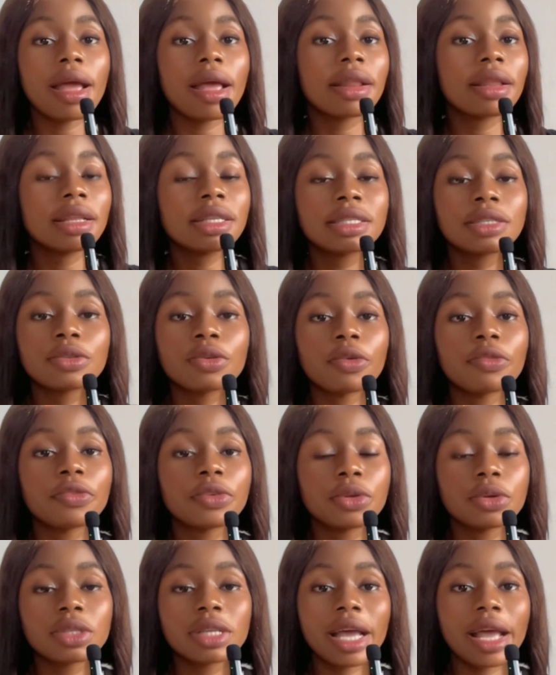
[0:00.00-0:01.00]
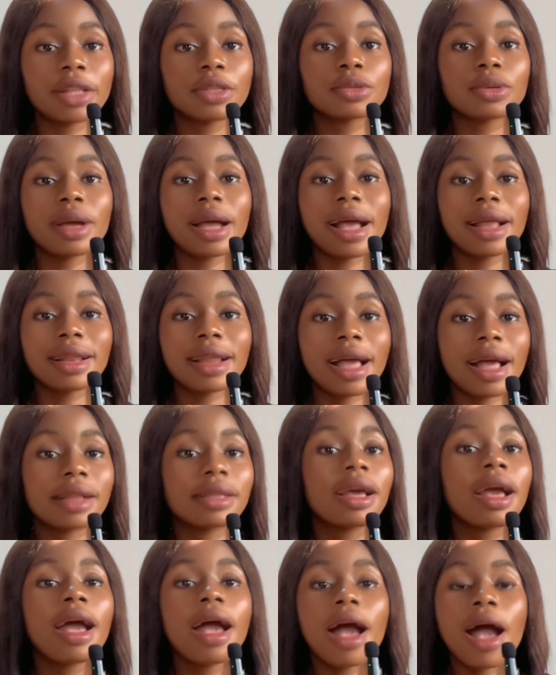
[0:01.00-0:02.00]
edit your video title and
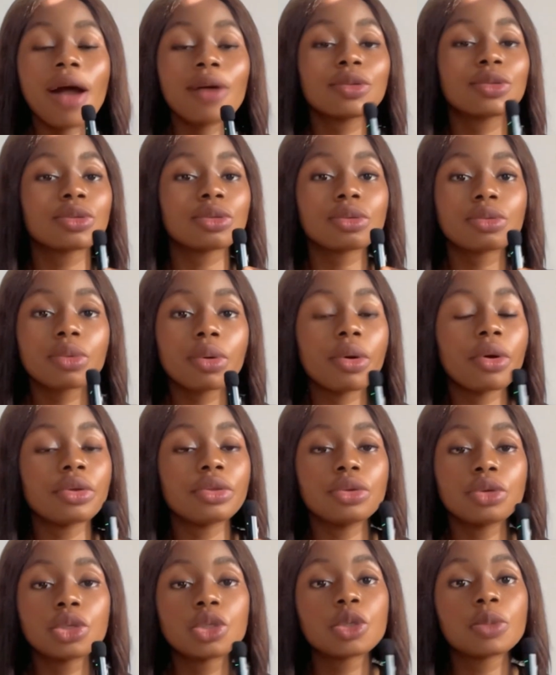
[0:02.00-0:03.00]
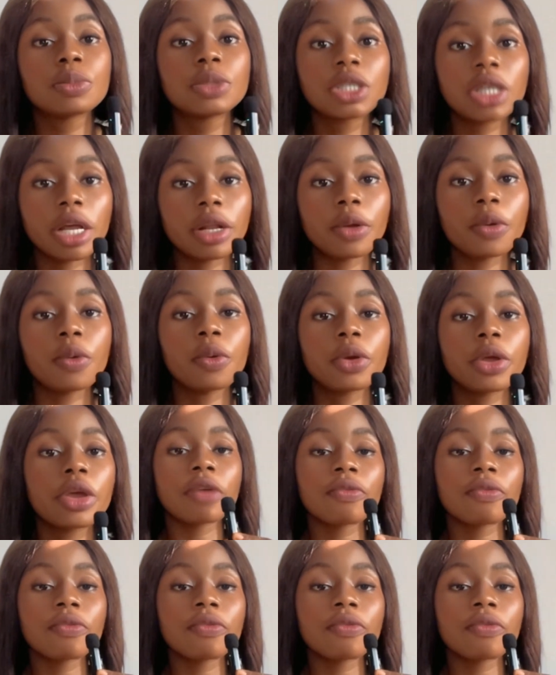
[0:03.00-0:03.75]
add how to grow on YouTube channel. Okay.